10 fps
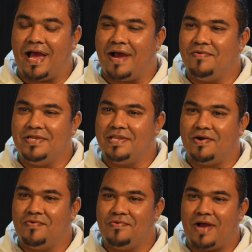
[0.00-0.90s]
We
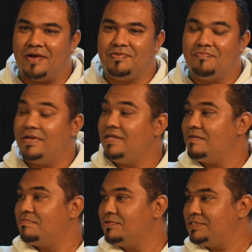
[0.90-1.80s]
know how to play in the
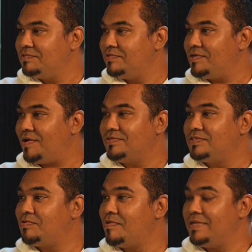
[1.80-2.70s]
bush. We know how to
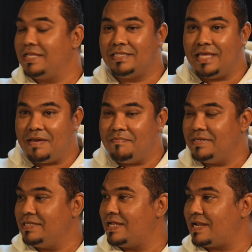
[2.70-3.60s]
swim in the dam,
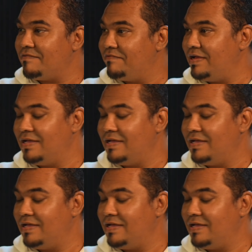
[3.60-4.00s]
in the river.